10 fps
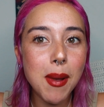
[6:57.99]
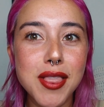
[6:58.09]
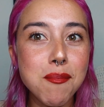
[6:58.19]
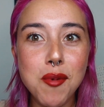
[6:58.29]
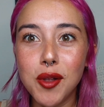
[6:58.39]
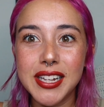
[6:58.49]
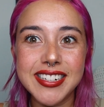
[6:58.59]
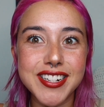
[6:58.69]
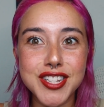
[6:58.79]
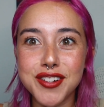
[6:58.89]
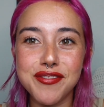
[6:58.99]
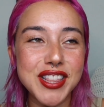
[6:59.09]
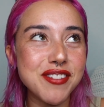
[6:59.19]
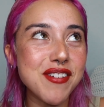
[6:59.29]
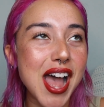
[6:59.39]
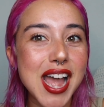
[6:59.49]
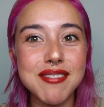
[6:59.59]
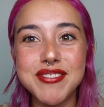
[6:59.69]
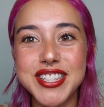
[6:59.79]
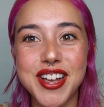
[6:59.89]
and the mullet doesn't fit the
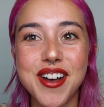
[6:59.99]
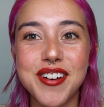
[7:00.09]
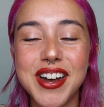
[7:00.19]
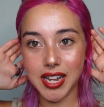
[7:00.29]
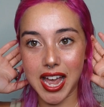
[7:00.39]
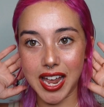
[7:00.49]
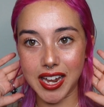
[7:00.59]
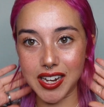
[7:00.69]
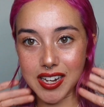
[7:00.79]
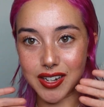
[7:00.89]
vibe. So like,